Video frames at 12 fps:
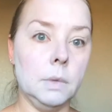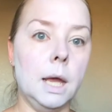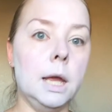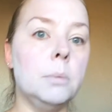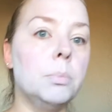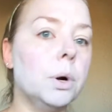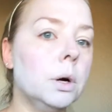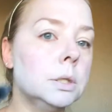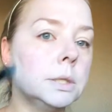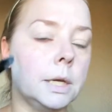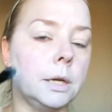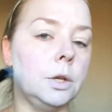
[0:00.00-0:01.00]
In
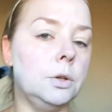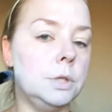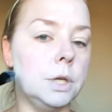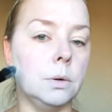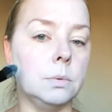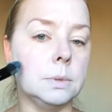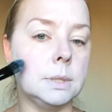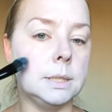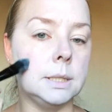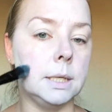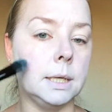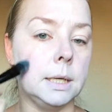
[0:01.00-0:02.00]
person, you don't
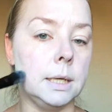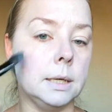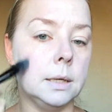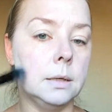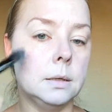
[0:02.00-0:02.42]
see